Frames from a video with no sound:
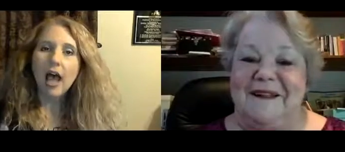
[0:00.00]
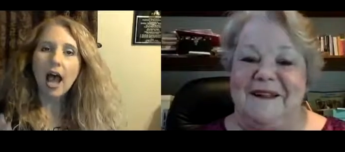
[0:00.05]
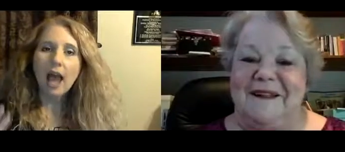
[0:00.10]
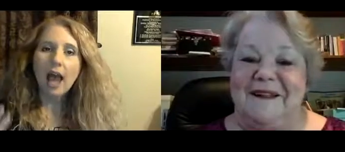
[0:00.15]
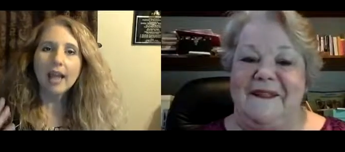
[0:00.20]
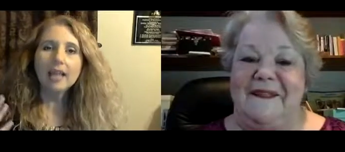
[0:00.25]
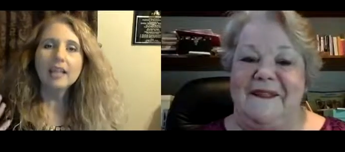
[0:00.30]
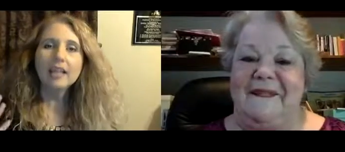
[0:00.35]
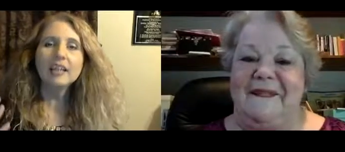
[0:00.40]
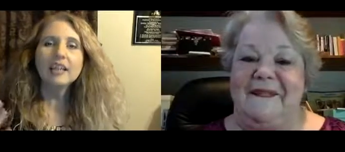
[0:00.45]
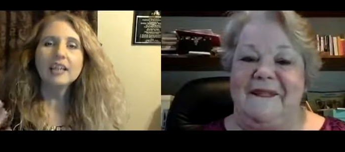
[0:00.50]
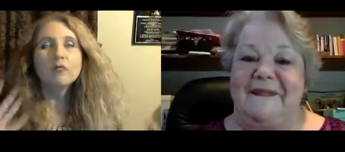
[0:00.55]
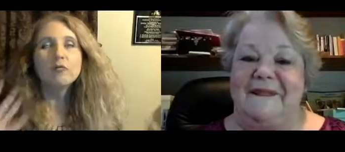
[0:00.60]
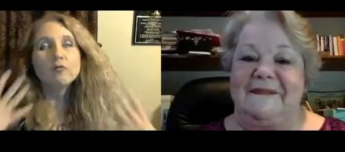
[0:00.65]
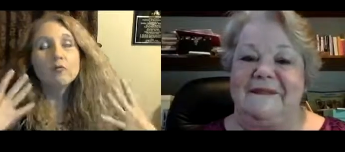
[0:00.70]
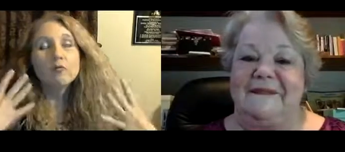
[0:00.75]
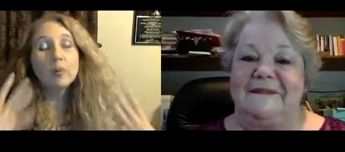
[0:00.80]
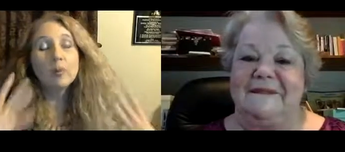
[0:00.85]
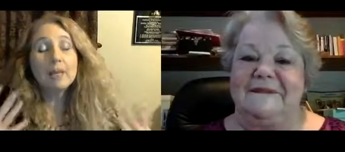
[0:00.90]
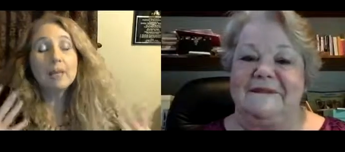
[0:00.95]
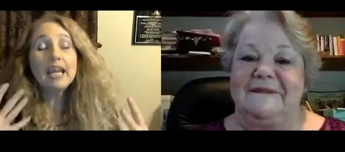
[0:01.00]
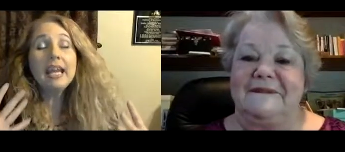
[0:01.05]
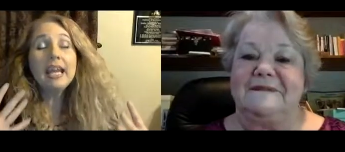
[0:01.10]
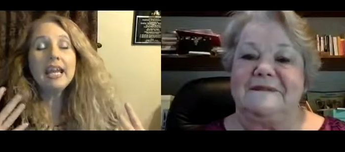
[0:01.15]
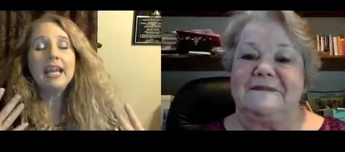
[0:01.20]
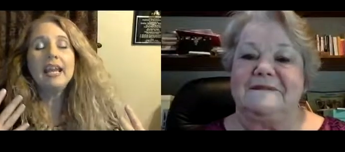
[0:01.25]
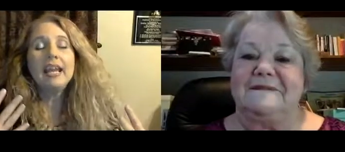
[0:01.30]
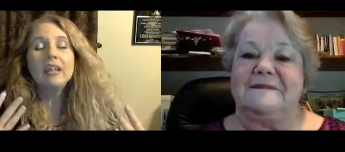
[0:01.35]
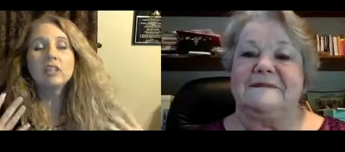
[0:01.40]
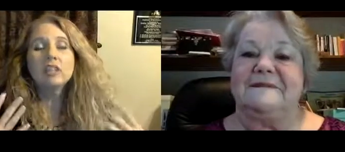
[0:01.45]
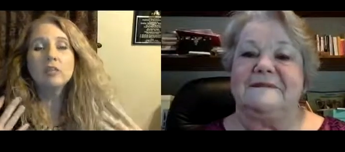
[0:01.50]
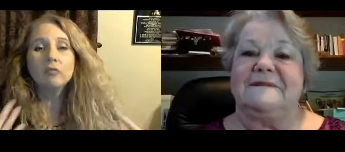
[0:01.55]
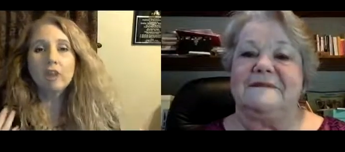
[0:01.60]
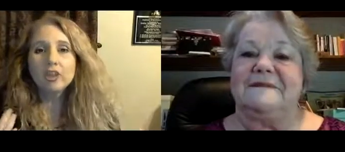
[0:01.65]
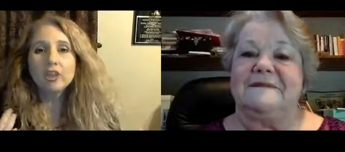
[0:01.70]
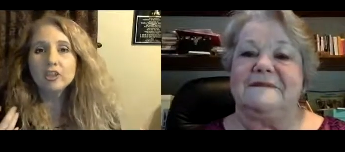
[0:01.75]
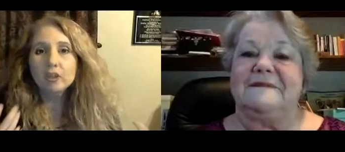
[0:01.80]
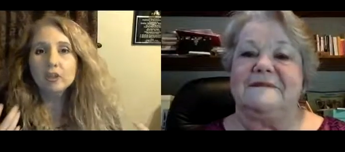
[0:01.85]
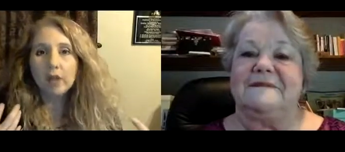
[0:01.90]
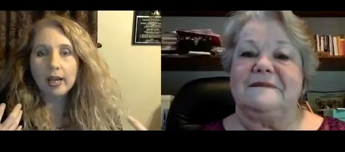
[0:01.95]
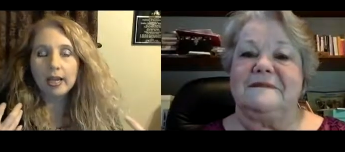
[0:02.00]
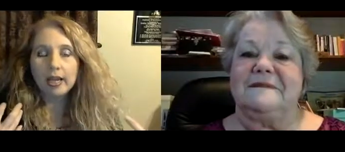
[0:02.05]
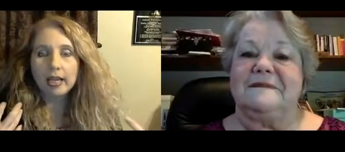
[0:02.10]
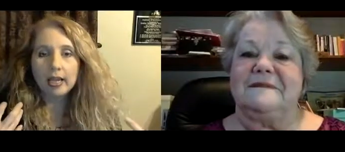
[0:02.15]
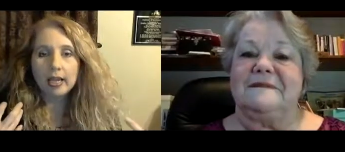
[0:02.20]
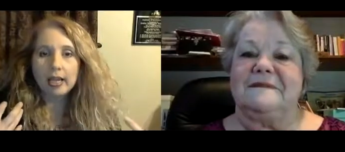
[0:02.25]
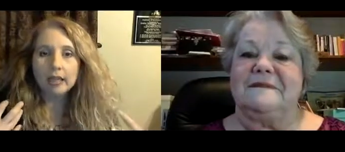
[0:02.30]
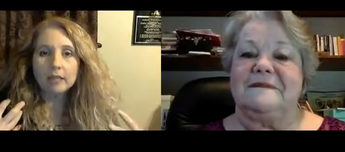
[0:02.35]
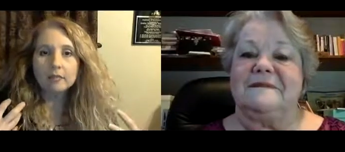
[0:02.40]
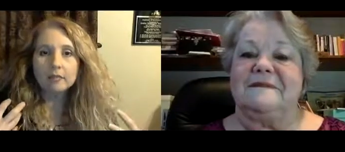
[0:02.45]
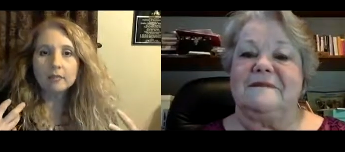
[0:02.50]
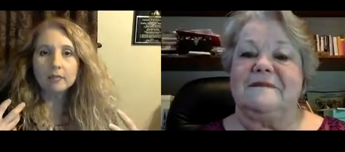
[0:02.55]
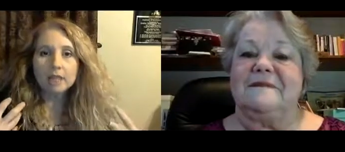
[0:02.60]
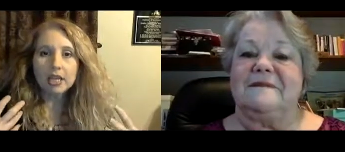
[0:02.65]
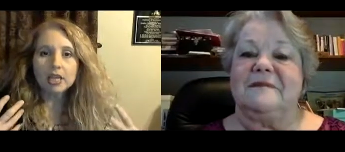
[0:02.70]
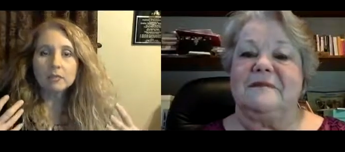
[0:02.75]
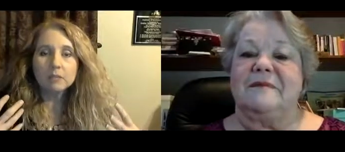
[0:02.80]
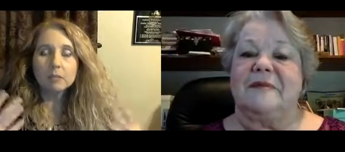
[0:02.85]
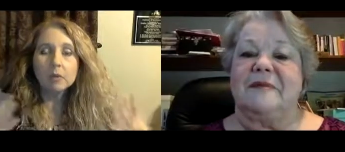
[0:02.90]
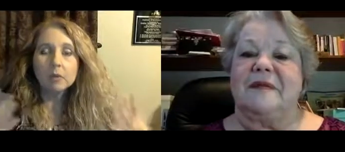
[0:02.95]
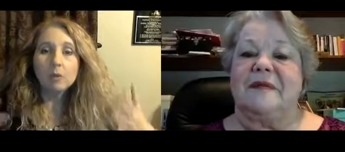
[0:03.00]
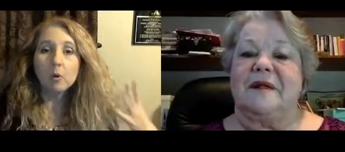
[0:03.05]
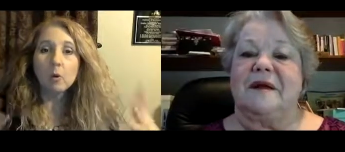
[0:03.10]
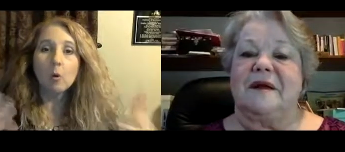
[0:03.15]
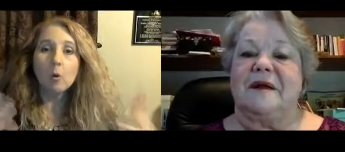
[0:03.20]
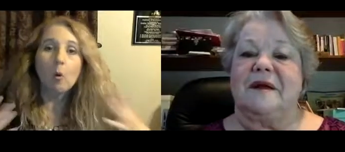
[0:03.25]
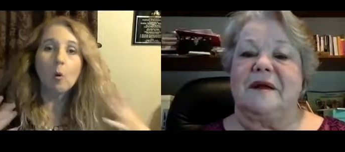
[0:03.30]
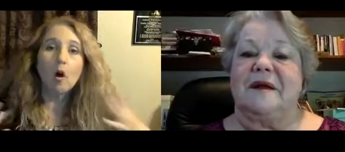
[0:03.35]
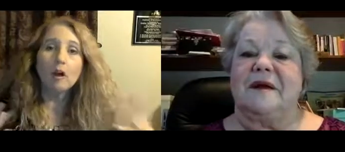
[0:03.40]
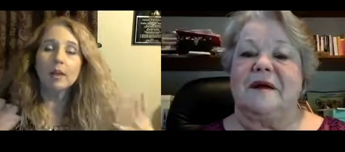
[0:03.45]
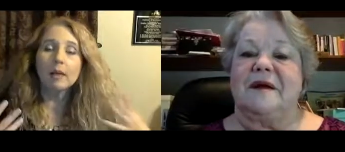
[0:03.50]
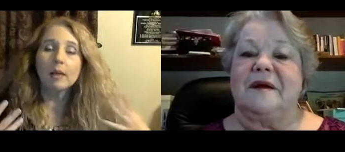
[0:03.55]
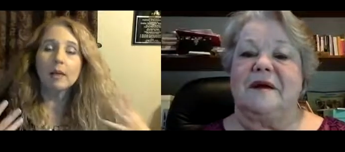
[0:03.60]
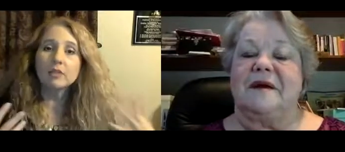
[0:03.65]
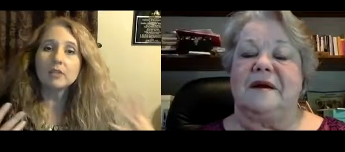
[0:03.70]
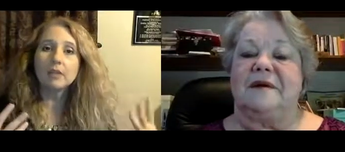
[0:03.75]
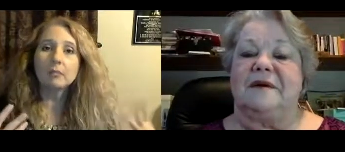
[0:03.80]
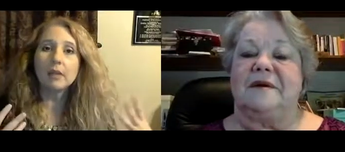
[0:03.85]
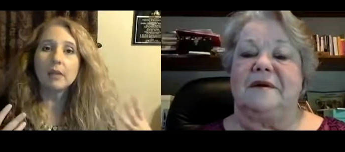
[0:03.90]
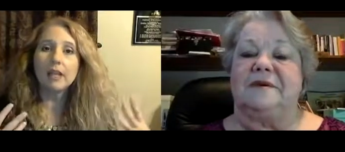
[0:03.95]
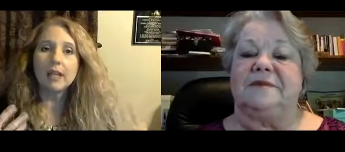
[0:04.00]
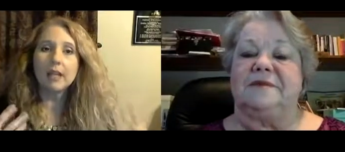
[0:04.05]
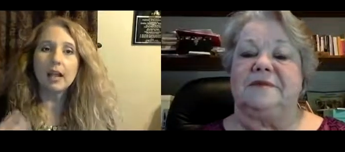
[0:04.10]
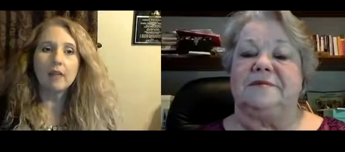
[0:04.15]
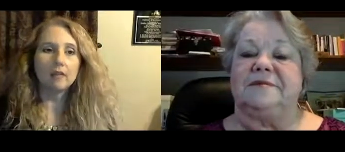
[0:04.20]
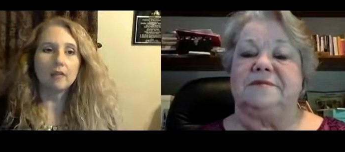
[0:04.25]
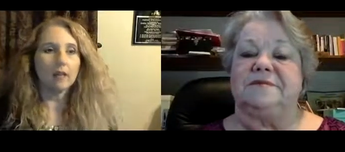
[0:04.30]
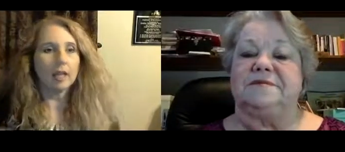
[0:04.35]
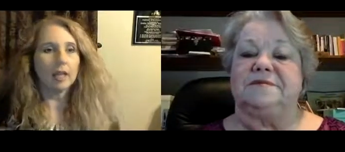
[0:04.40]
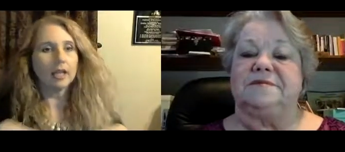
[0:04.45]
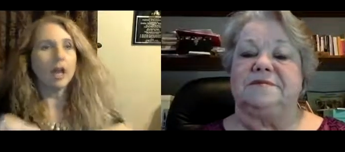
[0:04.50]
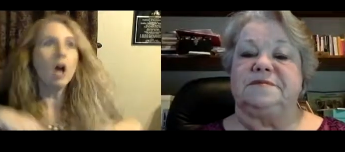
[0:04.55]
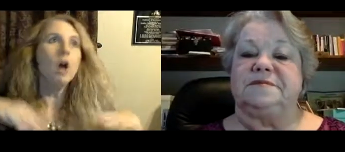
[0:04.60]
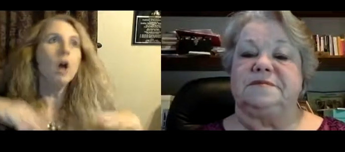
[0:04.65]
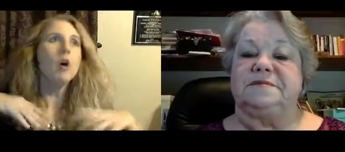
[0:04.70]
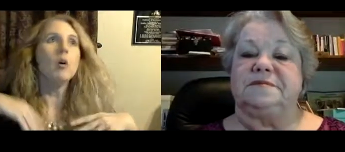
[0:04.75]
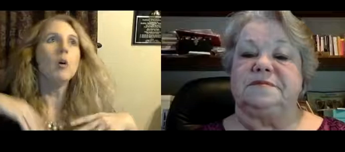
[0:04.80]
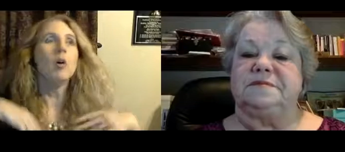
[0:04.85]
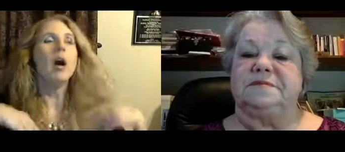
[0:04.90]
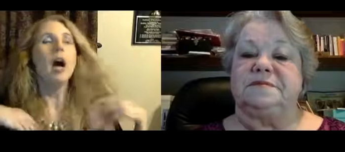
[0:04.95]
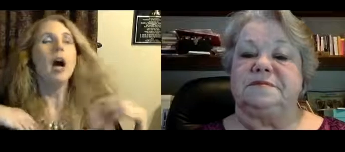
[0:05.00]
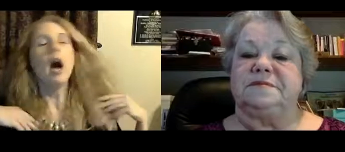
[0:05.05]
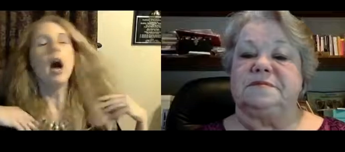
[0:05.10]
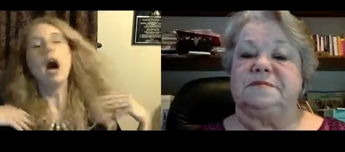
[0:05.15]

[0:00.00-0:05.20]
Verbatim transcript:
Speaker 1: I for me, it's frustrating because people walk up to me and they're like, "Oh,